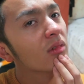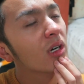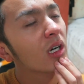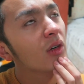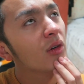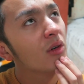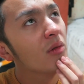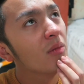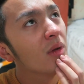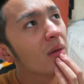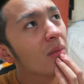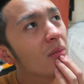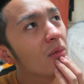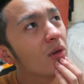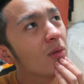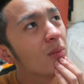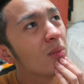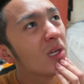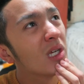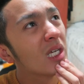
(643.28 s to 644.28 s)
I
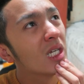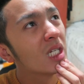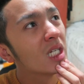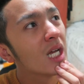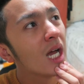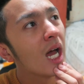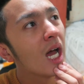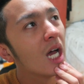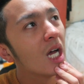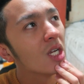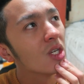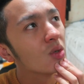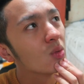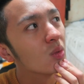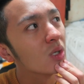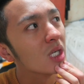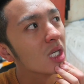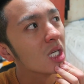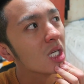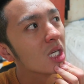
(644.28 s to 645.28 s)
remember being tanned
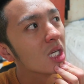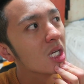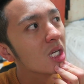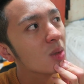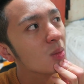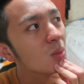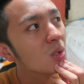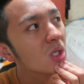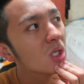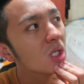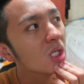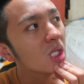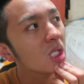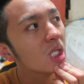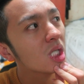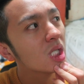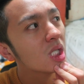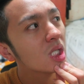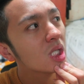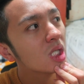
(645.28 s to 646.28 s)
when I came
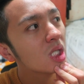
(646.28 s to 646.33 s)
here